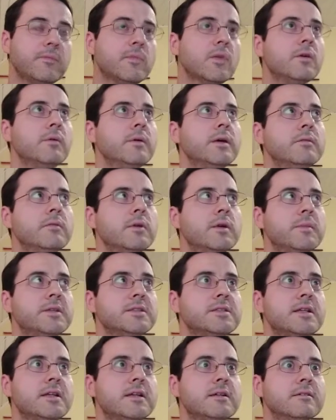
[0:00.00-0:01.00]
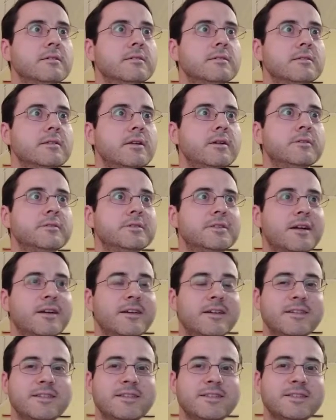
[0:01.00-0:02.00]
No, wait, what am I saying? No,
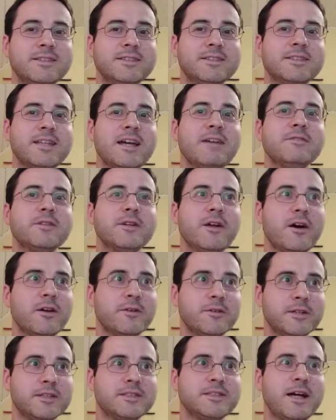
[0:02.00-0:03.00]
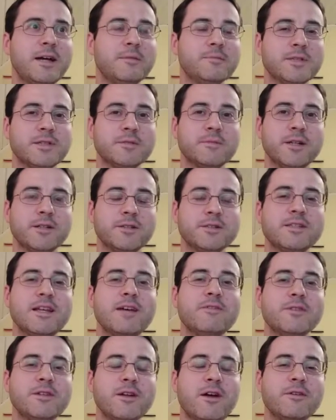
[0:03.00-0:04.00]
sorry, 700 times as much.
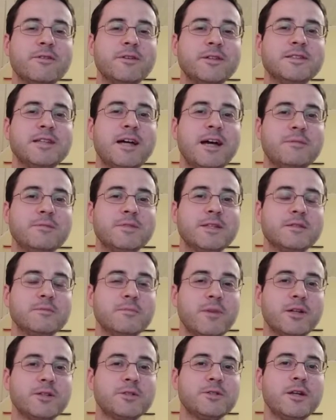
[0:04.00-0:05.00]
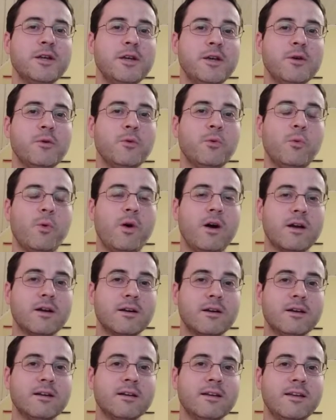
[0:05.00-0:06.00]
700 times as much
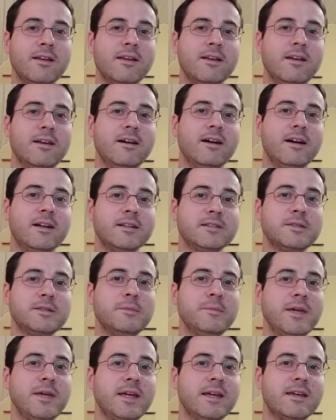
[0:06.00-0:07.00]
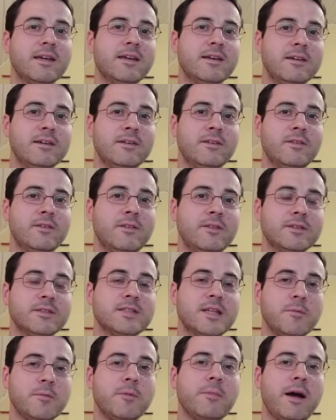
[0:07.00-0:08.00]
water to make the
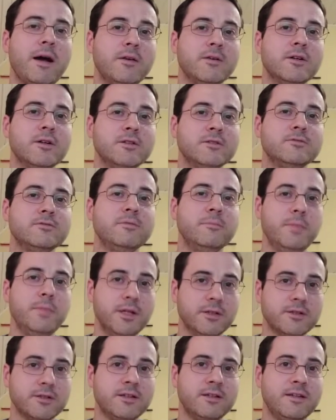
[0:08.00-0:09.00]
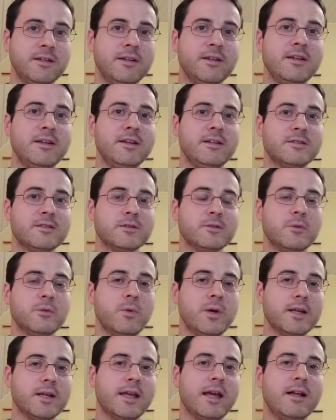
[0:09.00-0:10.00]
same amount of milk. So
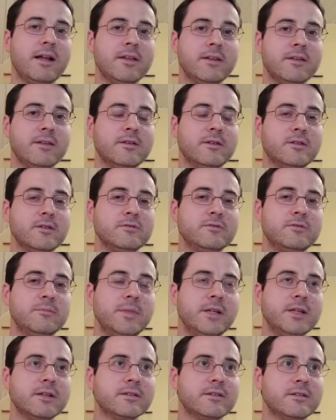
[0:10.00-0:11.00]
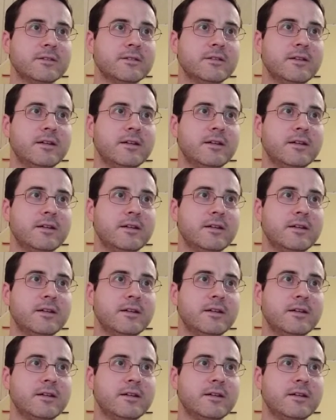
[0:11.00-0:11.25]
1 gallon of milk,